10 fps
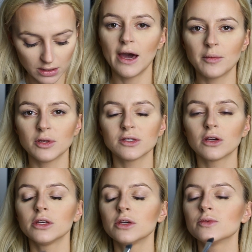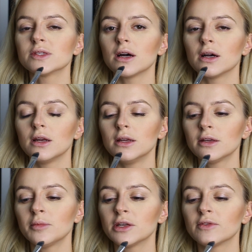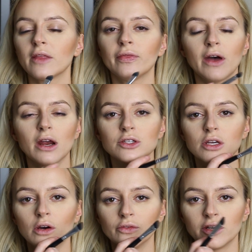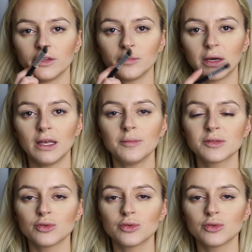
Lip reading: And I'm also going to use a little bit of that dark shade underneath my lips,